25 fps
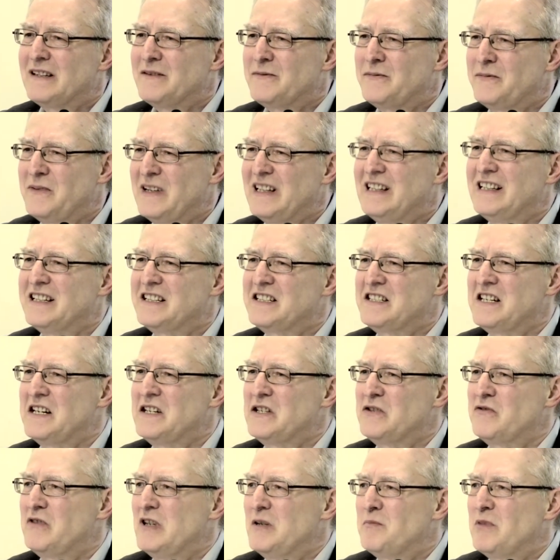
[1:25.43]
fairly
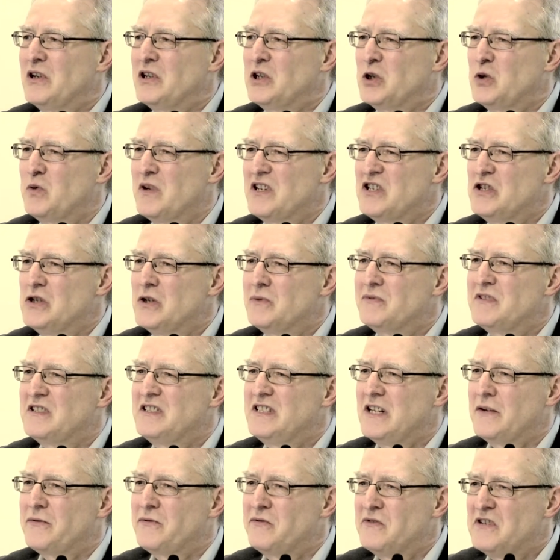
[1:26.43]
extensively about the question of the
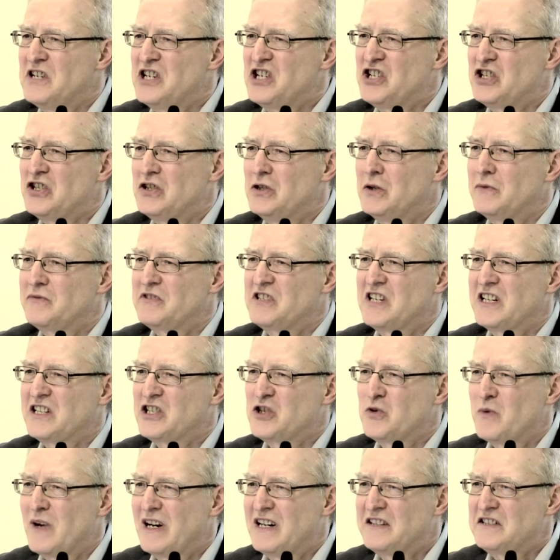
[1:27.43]
definition of
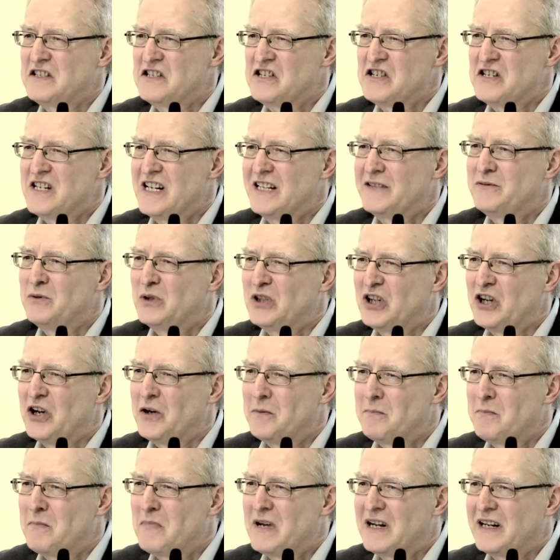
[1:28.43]
sexualities, and that will
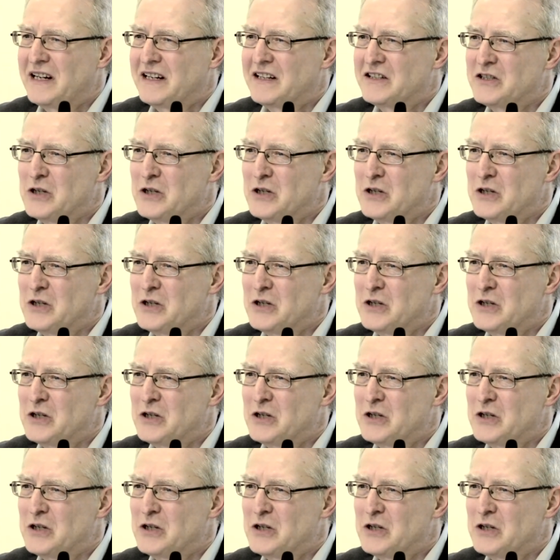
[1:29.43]
come back.